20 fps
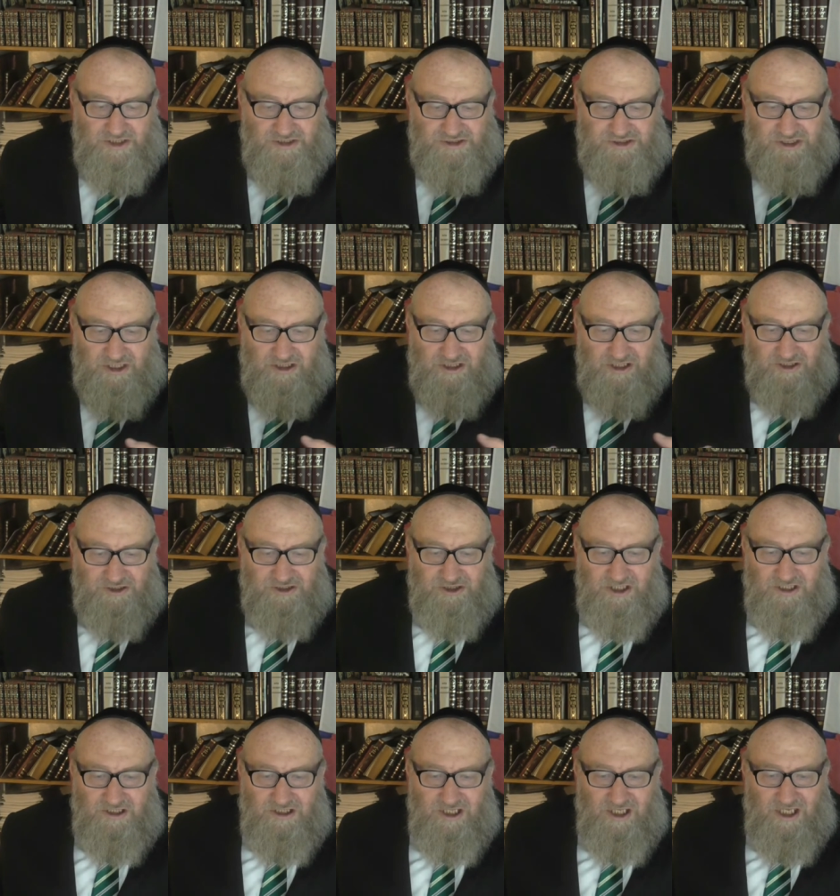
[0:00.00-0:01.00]
So
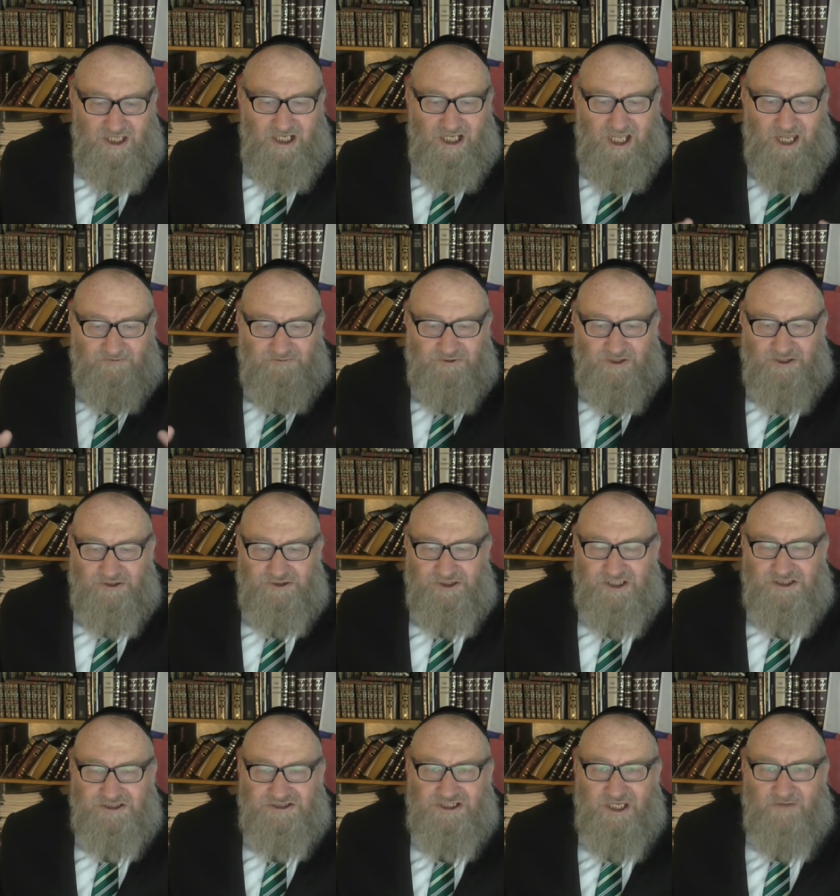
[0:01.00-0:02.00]
they'll have to
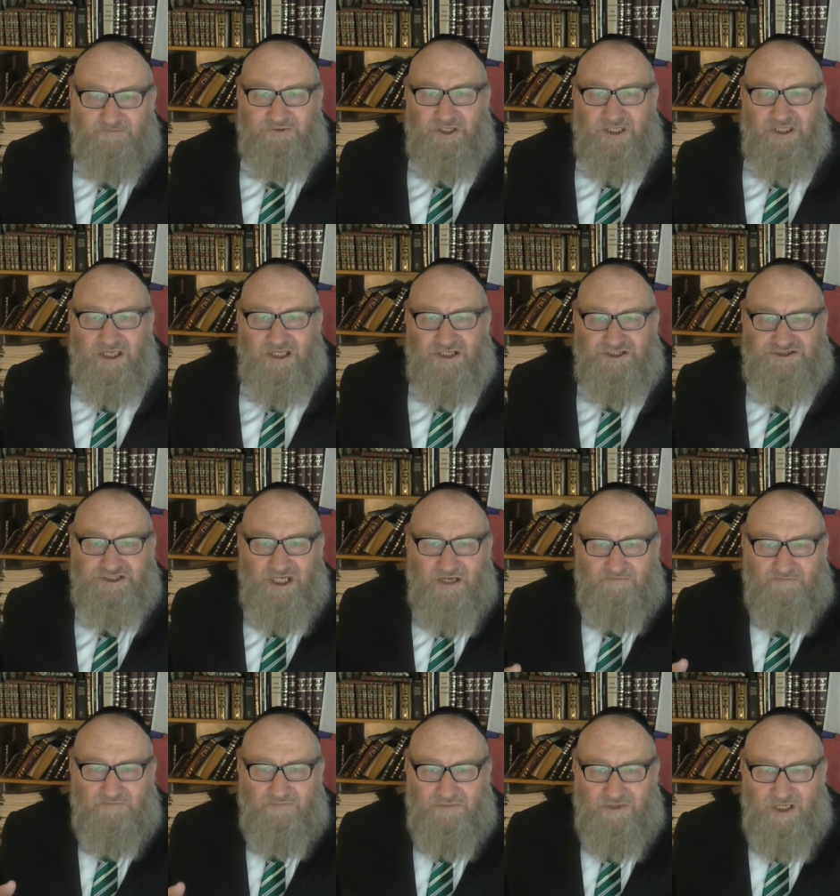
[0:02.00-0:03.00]
think something else
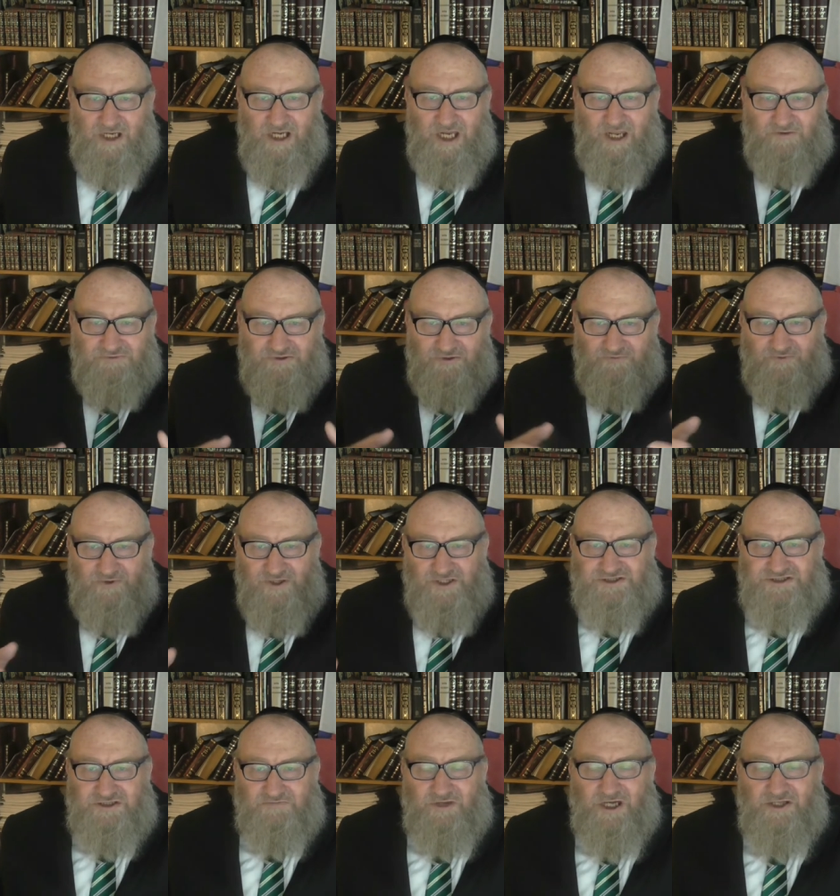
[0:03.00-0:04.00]
up. They'll have to
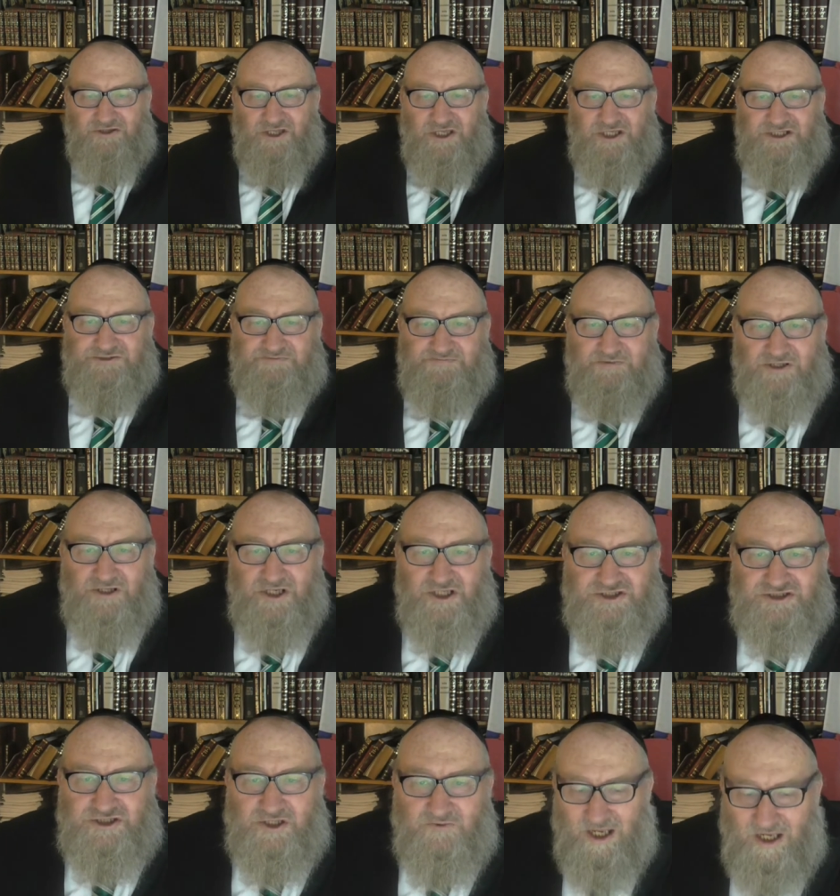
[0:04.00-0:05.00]
find some other
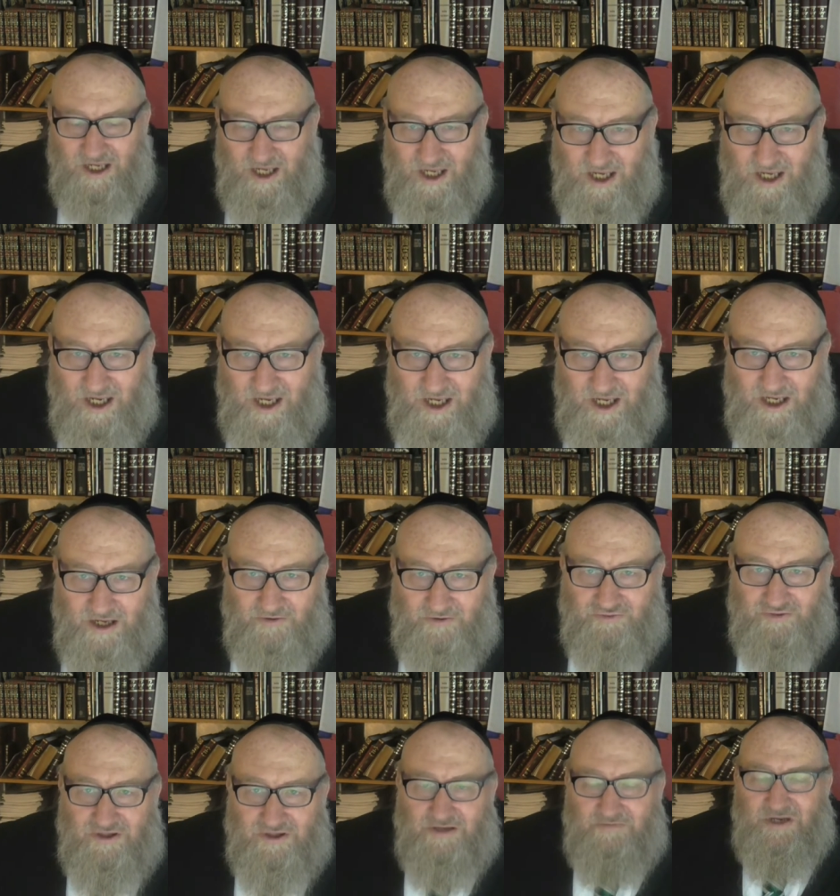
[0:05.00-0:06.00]
explanation
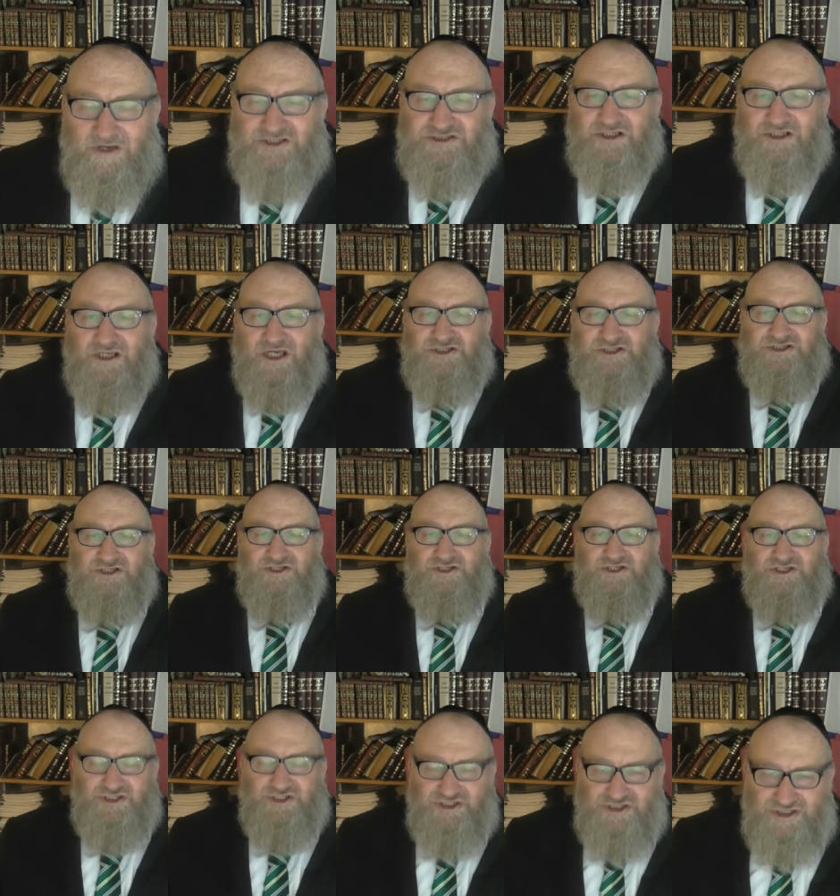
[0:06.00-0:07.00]
for their
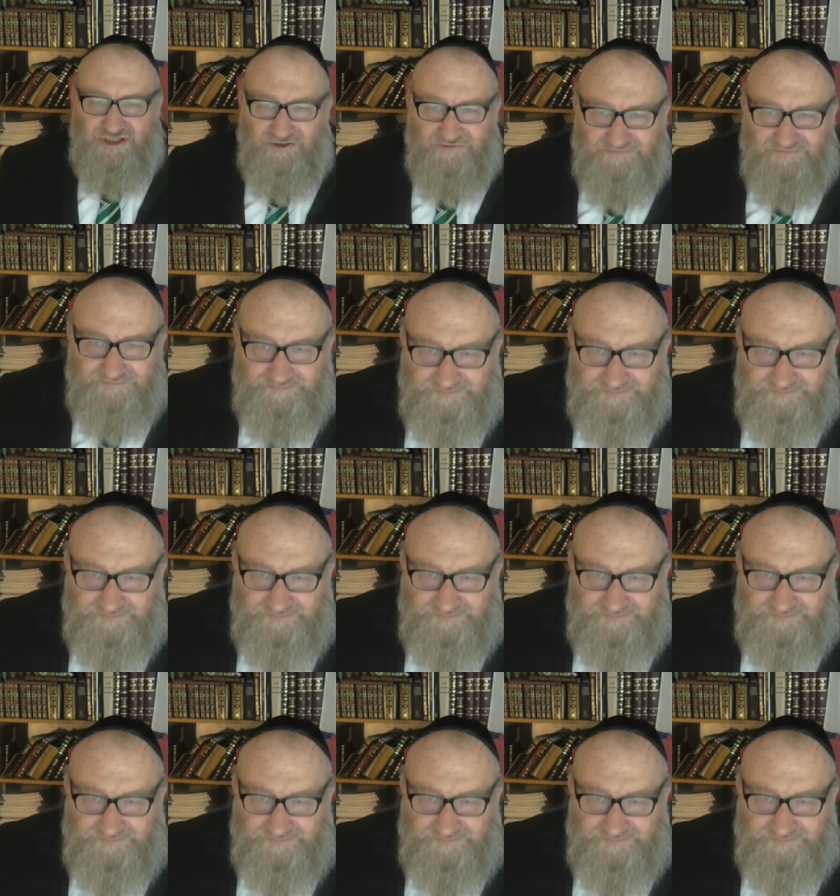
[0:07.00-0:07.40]
machinations